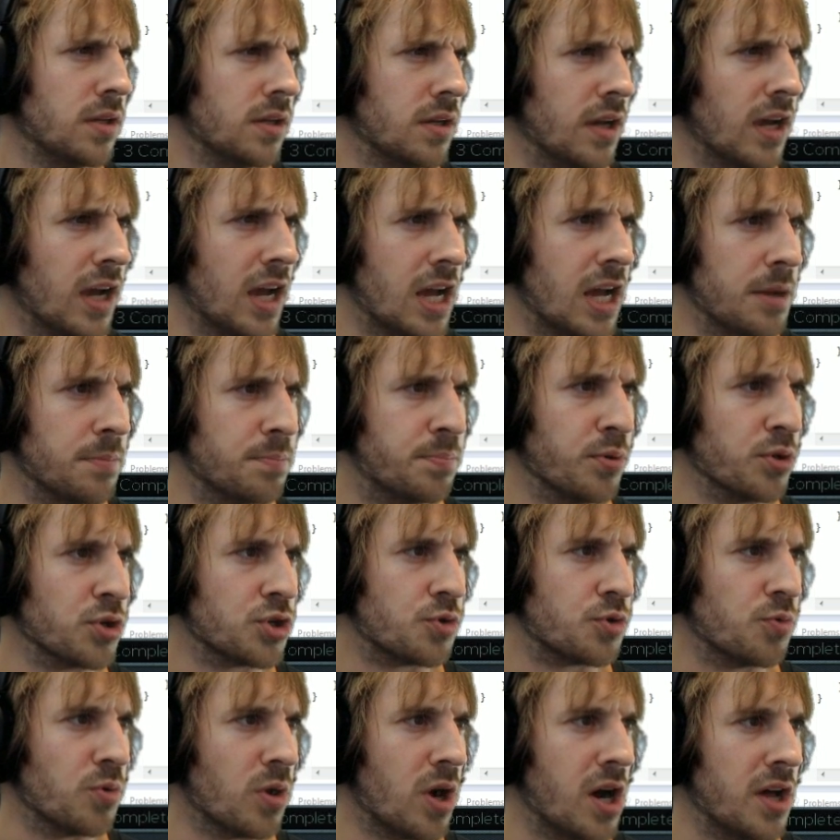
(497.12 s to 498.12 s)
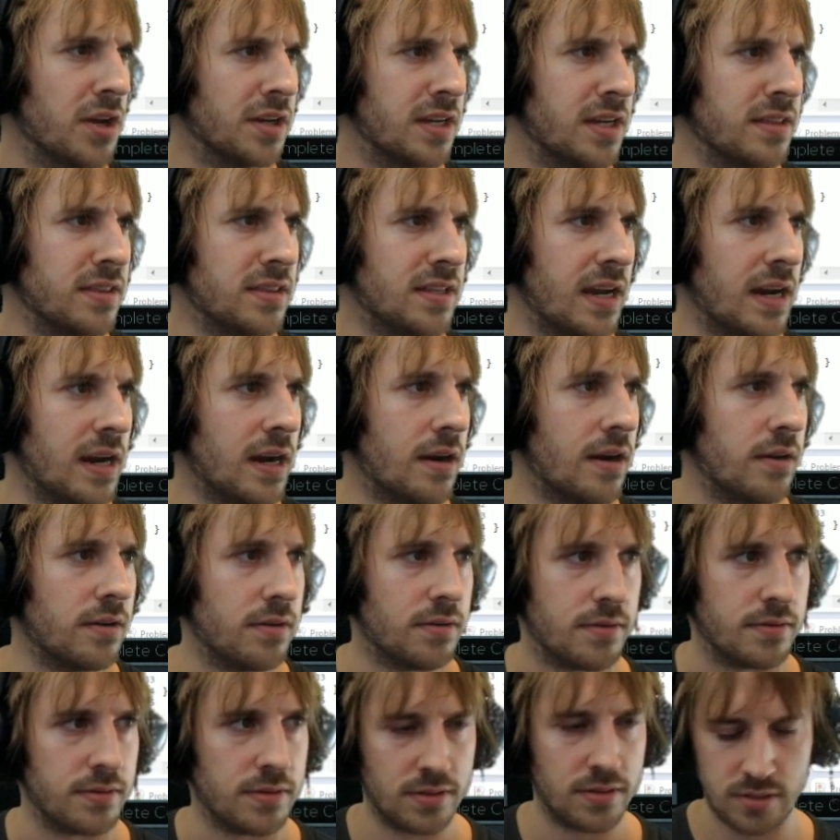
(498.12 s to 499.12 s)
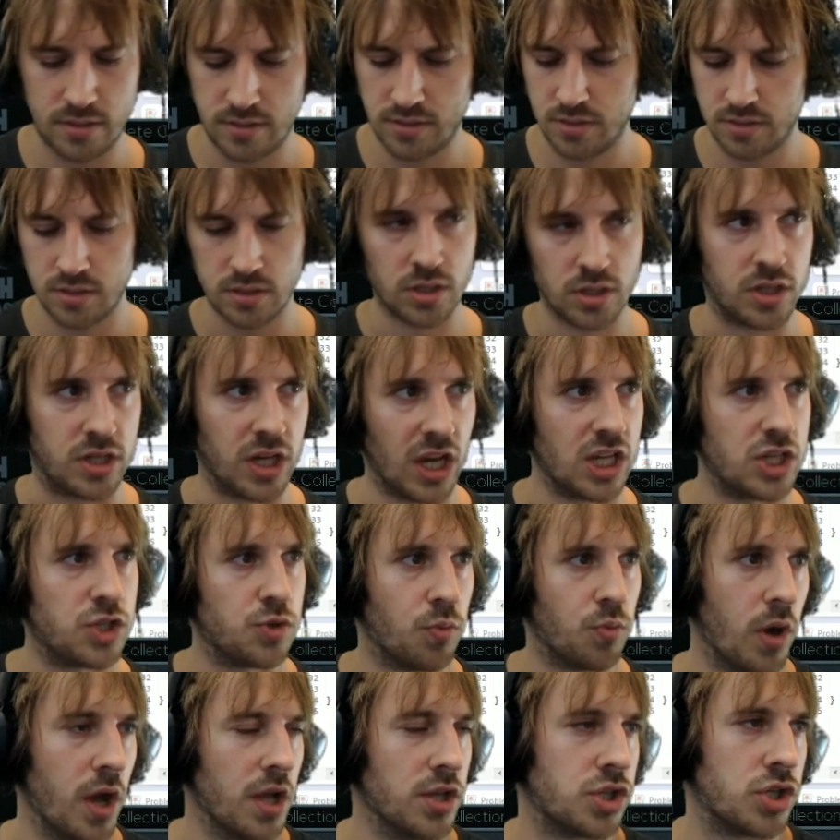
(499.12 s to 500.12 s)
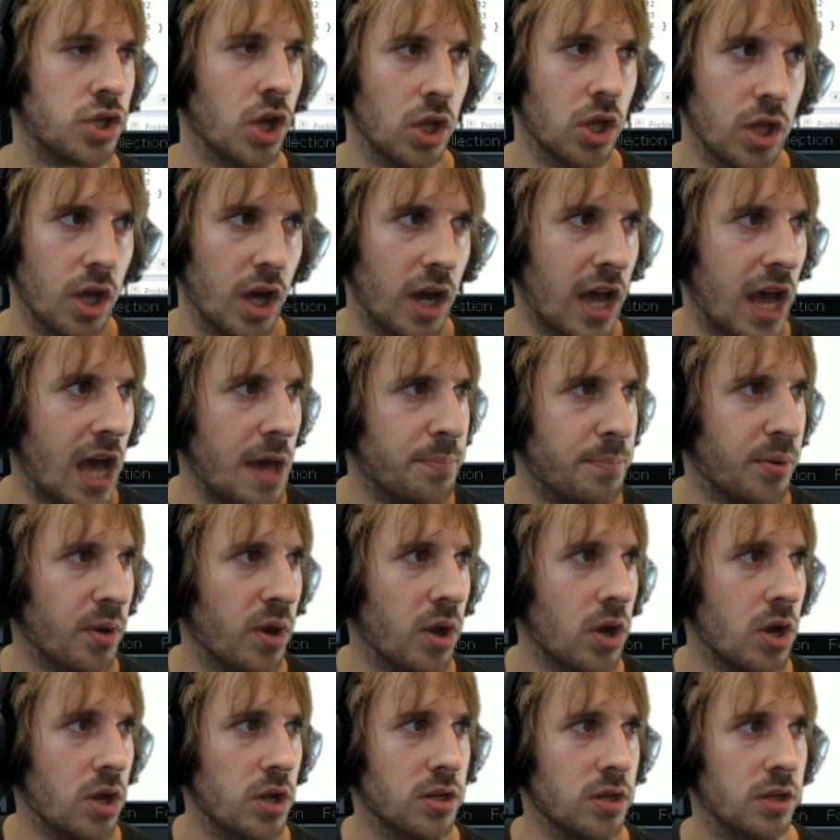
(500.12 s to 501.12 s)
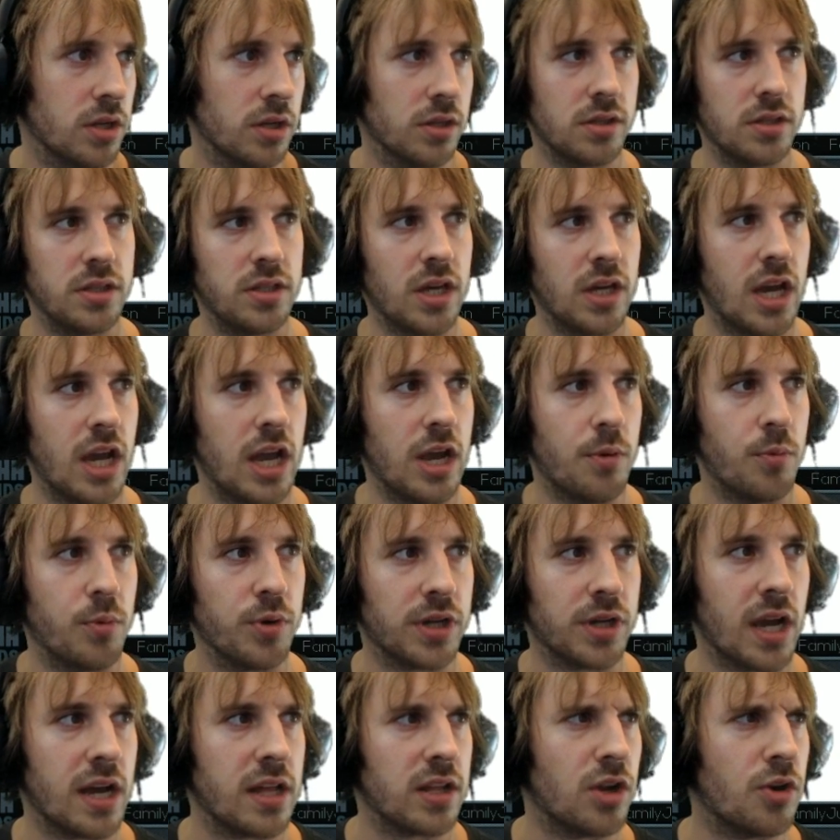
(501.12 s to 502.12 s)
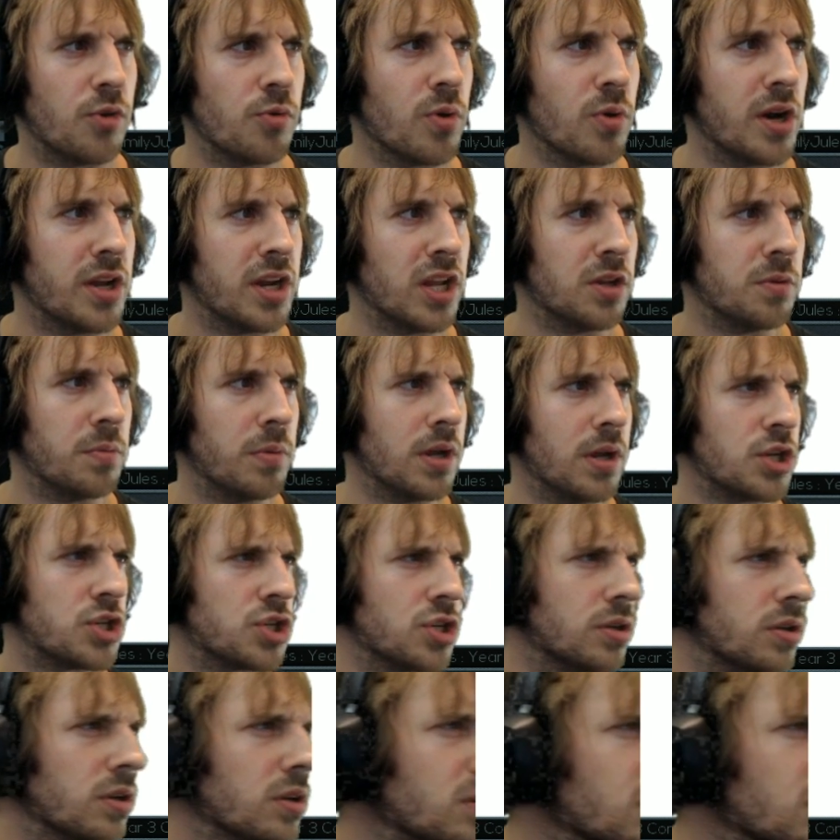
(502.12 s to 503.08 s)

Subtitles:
and put run in there, guess what's gonna happen? Yeah, we got a run animation.